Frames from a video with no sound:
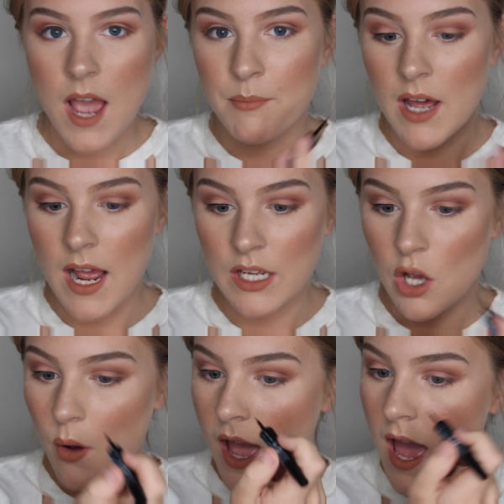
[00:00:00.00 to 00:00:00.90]
but I
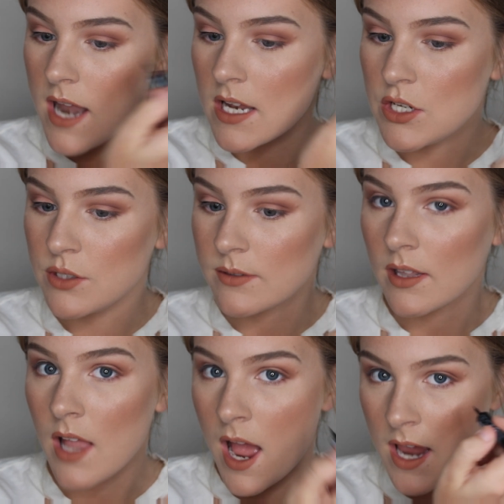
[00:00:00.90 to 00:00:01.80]
go ahead and do the
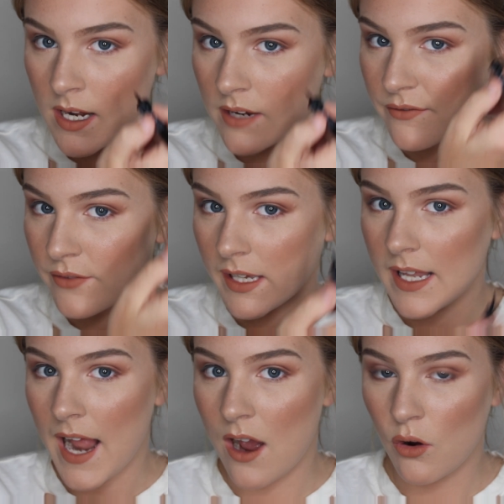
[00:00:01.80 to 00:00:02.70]
line and flick
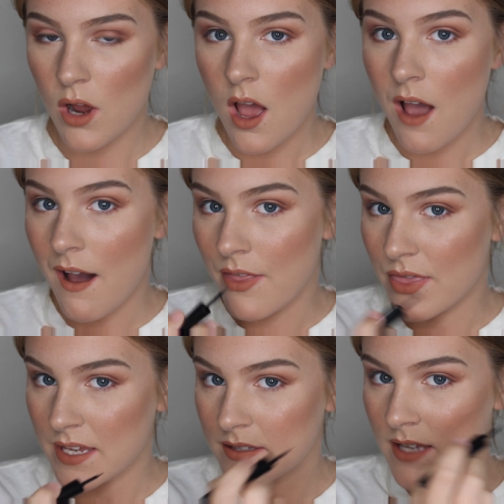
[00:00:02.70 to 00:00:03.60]
it out on
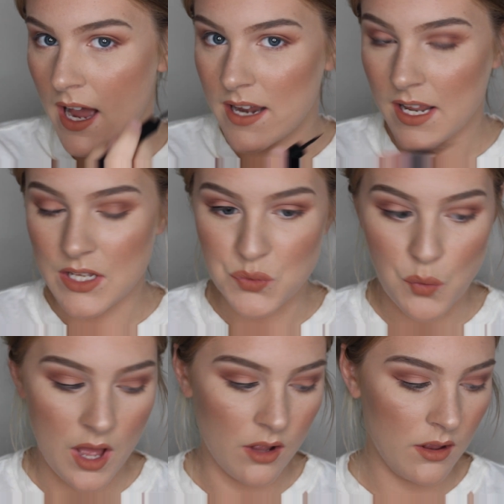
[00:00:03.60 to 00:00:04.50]
this side as
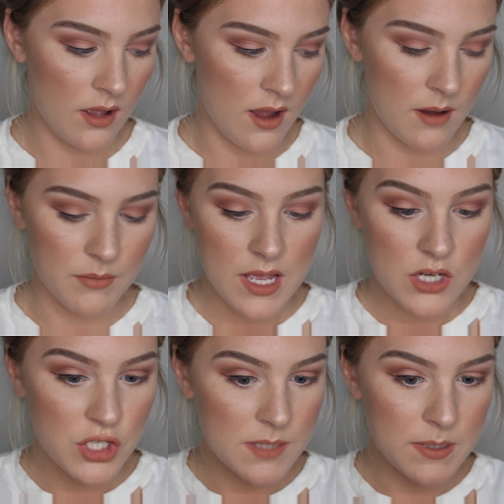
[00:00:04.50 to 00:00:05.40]
well,
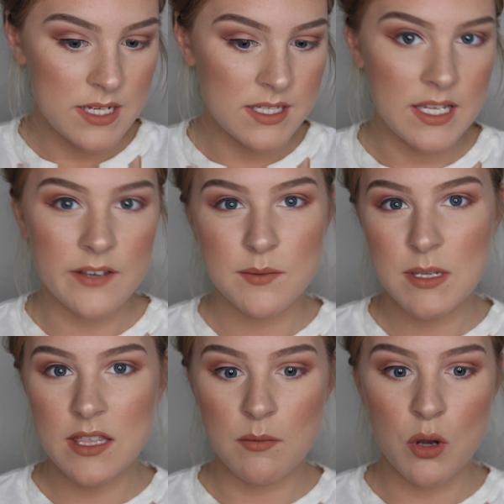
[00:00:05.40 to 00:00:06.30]
just because it gives
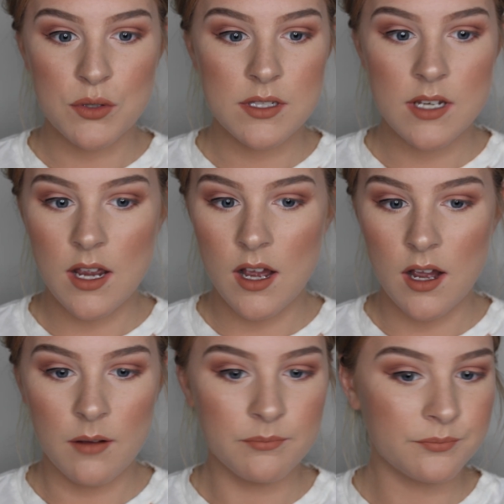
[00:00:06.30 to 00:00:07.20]
me the most
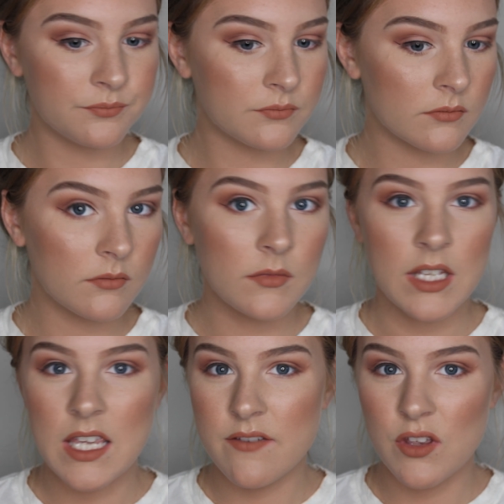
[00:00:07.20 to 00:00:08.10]

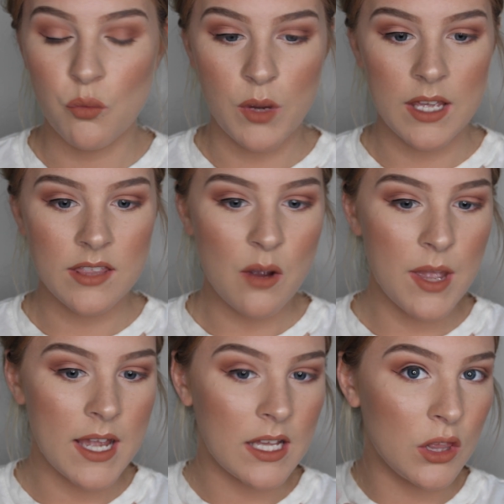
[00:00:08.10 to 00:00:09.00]
even wing. That
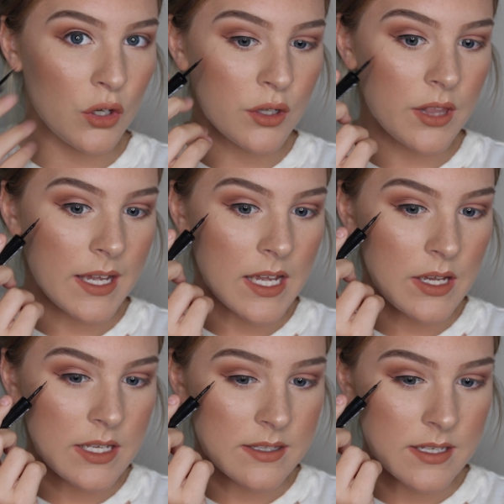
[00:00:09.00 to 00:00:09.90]
way I can look like,
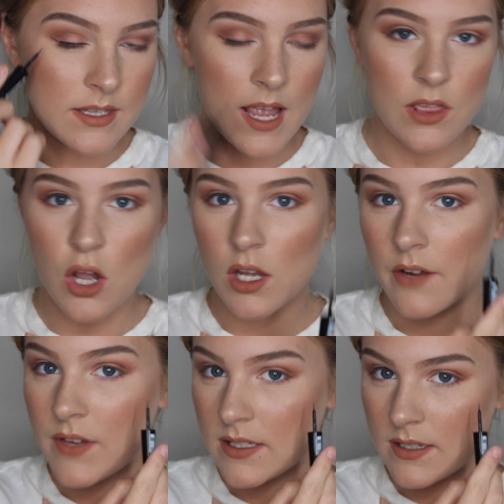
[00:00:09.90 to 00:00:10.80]
is this line long
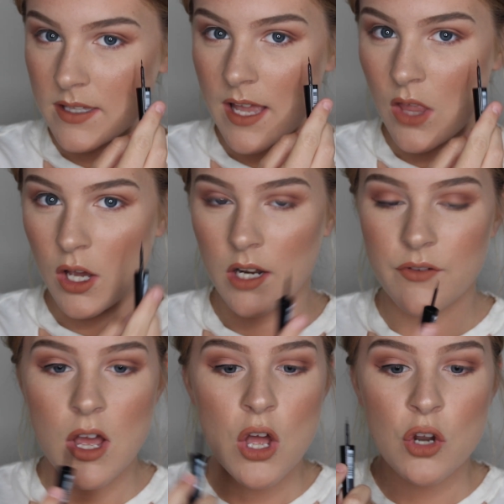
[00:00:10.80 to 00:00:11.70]
enough, is this line long
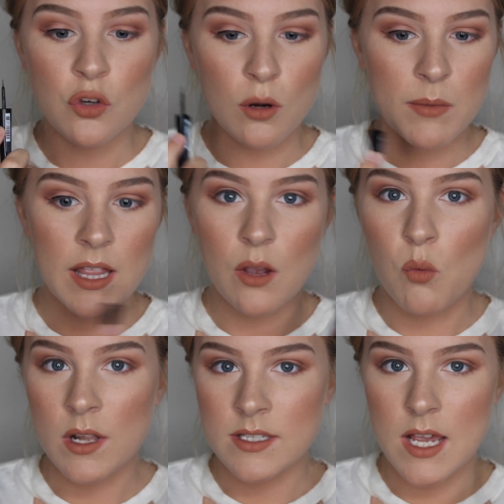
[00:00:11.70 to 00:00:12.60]
enough? Normally like
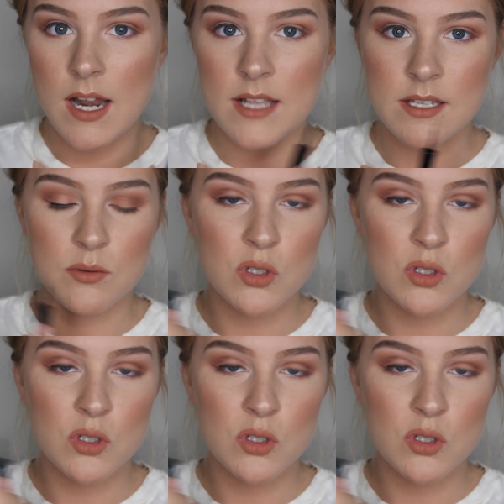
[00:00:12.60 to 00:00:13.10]
one side ends up